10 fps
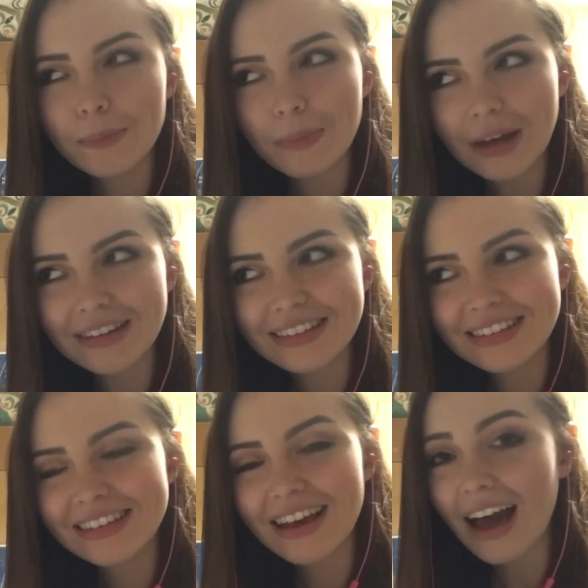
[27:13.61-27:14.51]
but
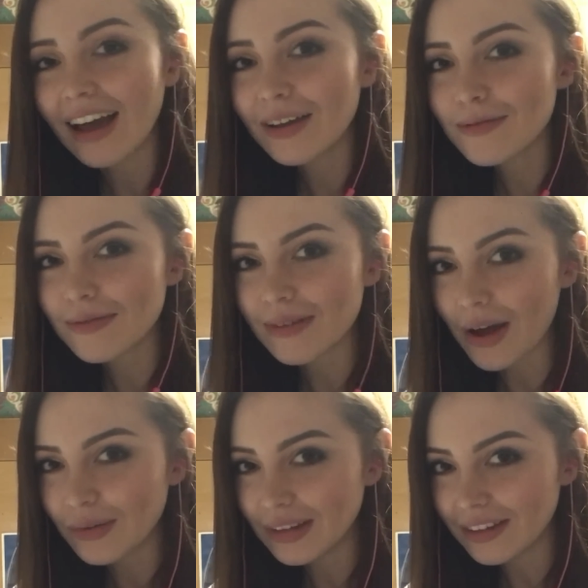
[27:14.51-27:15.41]
I
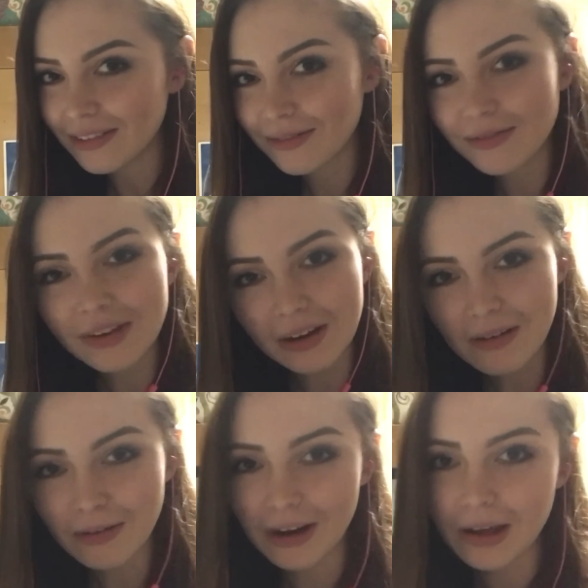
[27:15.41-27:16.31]
found it very,
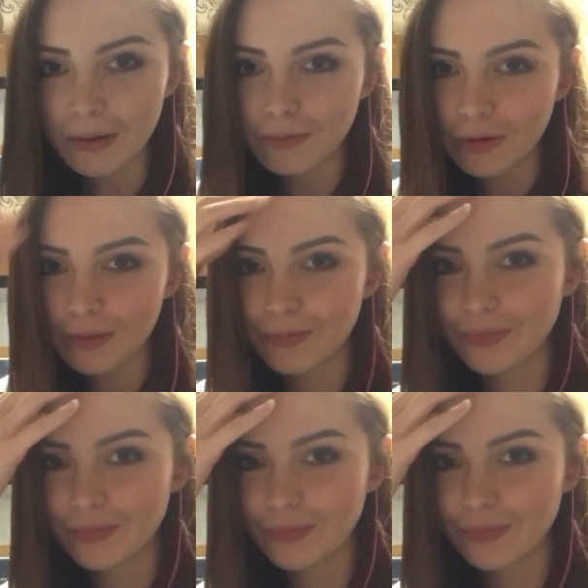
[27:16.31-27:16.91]
very helpful